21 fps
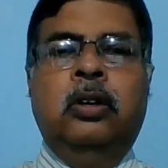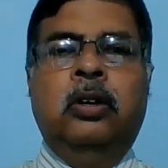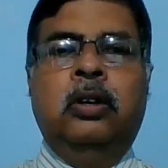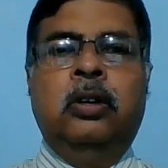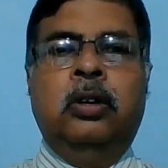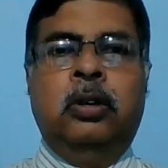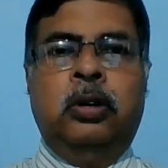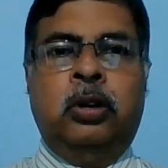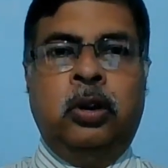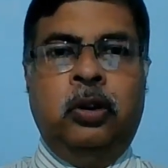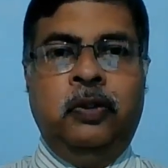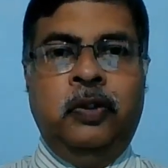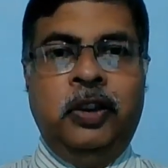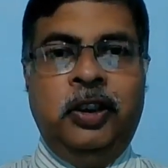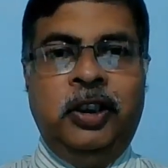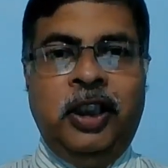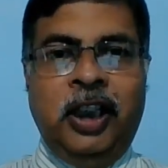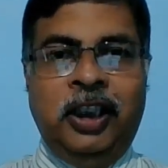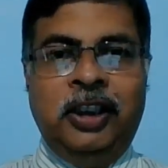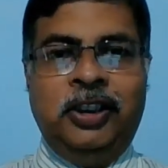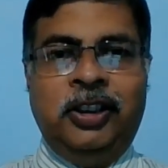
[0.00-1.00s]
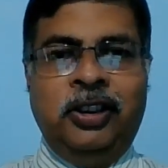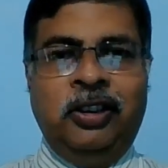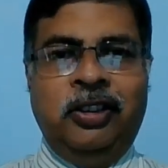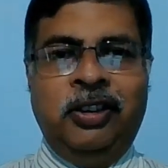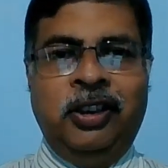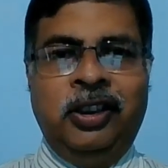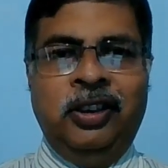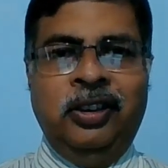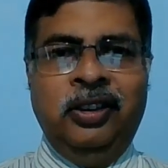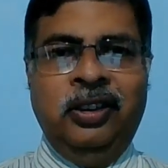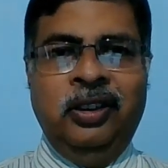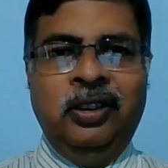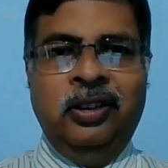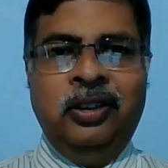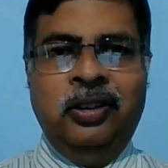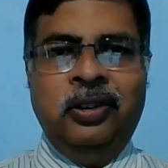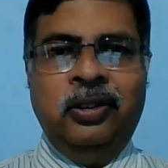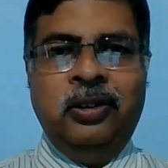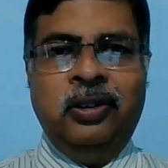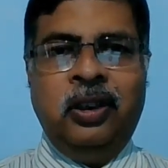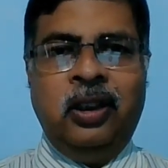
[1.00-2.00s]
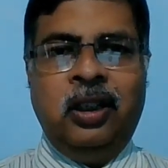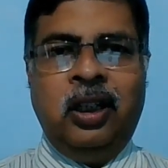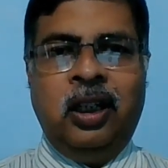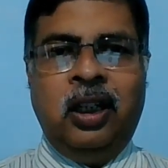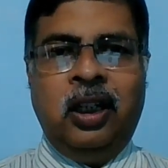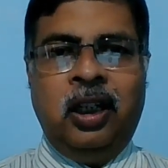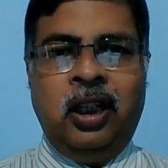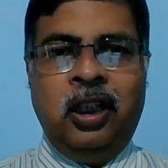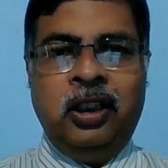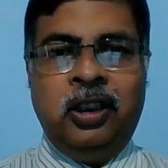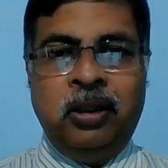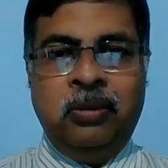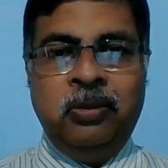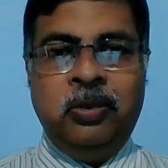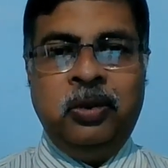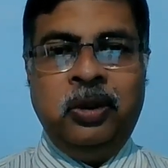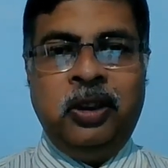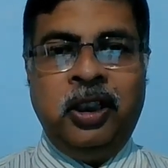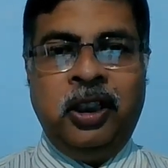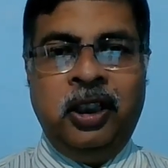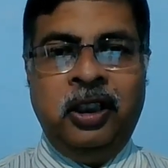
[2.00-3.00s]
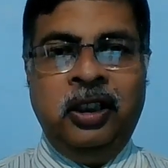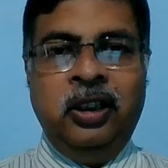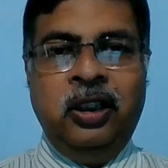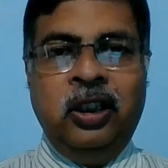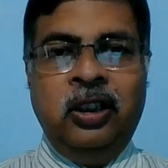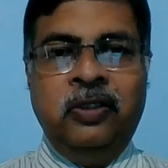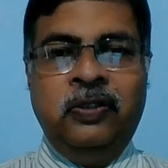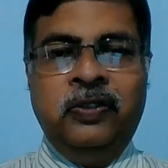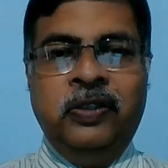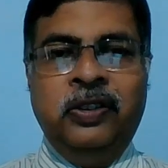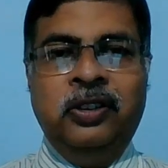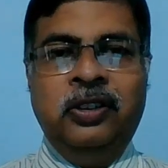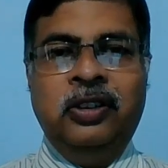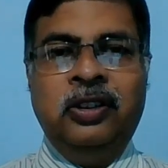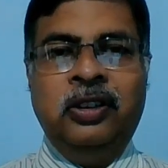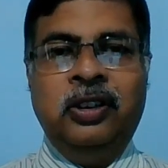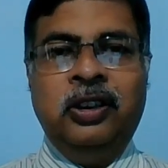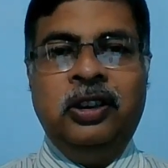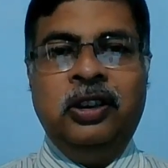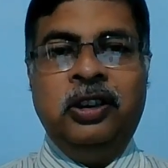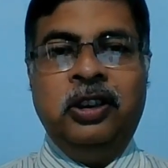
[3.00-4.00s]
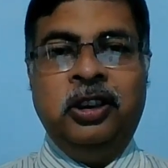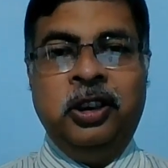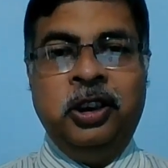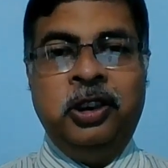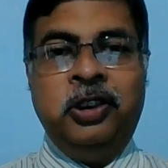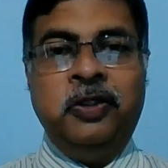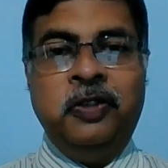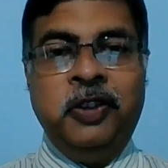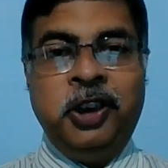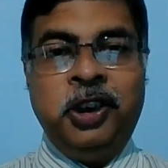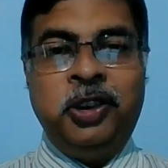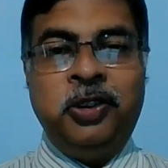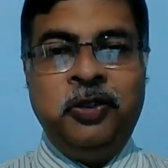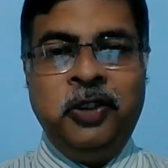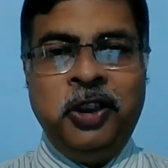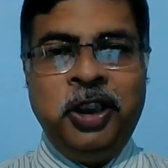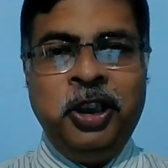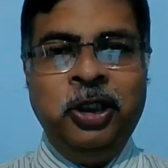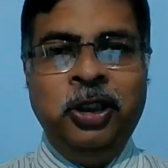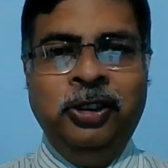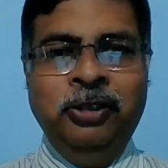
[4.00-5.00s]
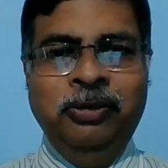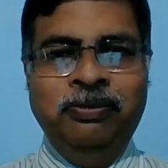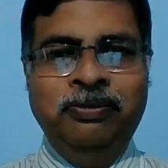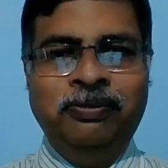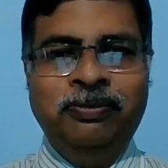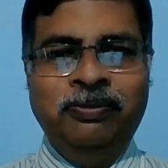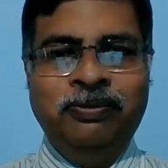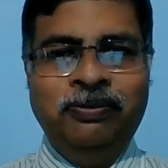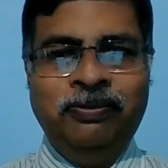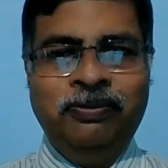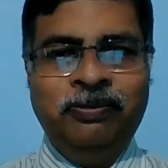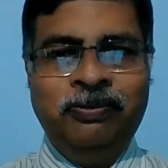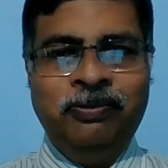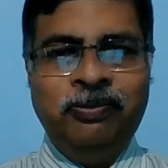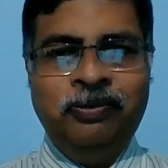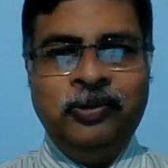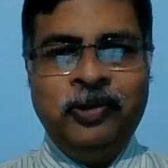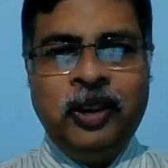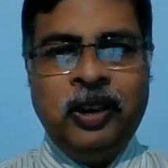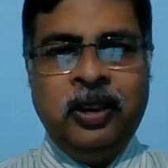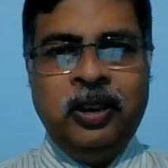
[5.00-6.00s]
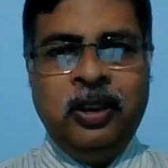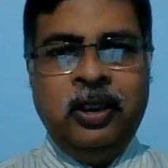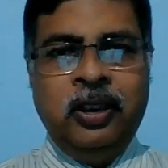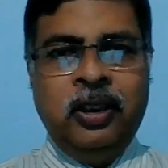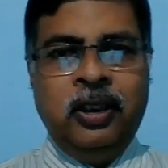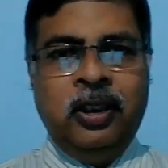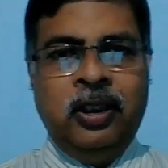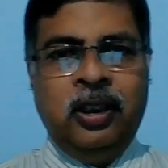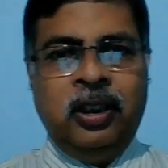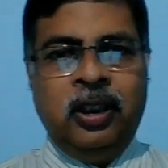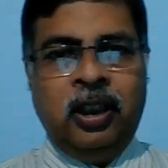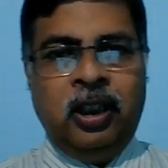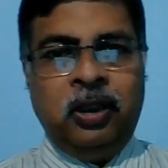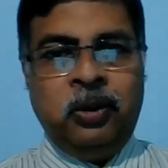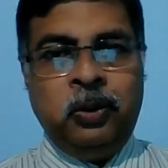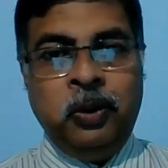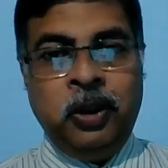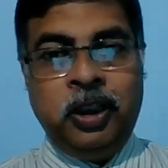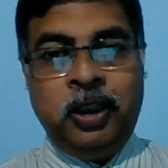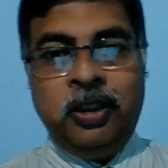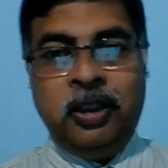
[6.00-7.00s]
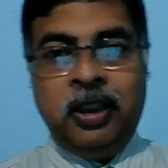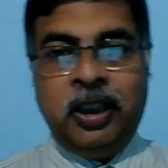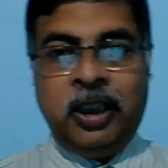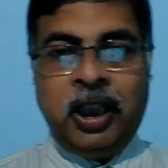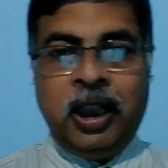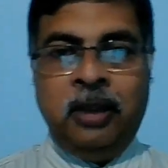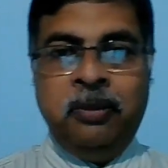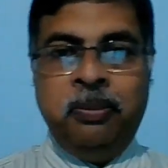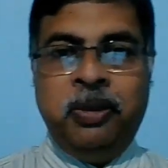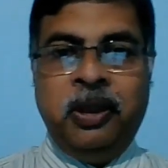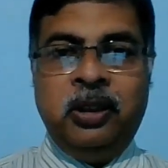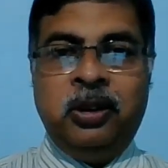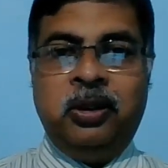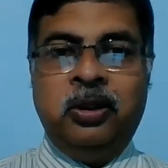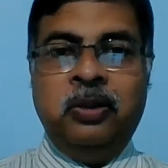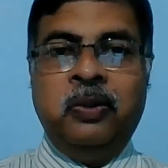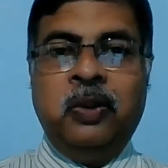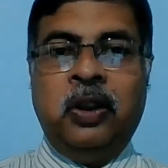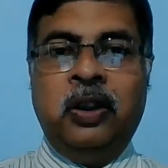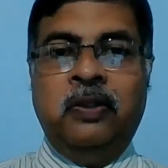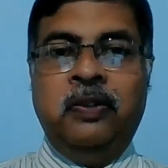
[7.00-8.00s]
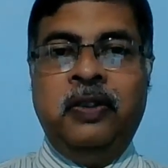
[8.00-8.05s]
So with that, children, I come to the end of this week's video. A quick recap as to what we